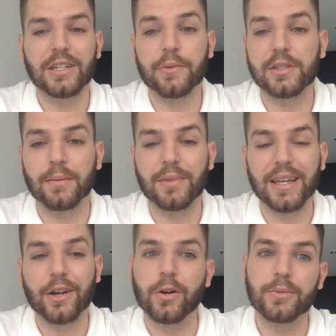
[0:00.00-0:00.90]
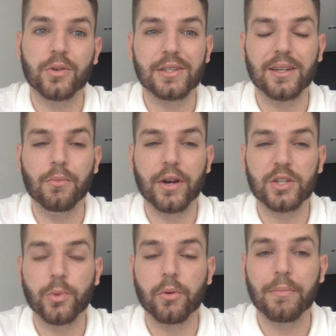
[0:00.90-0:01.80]
And that was something in crypto in some
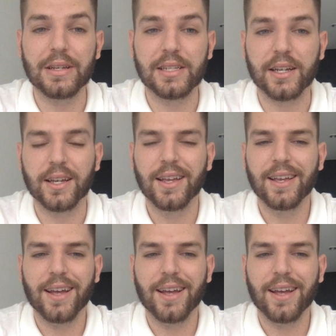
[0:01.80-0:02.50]
ways we were missing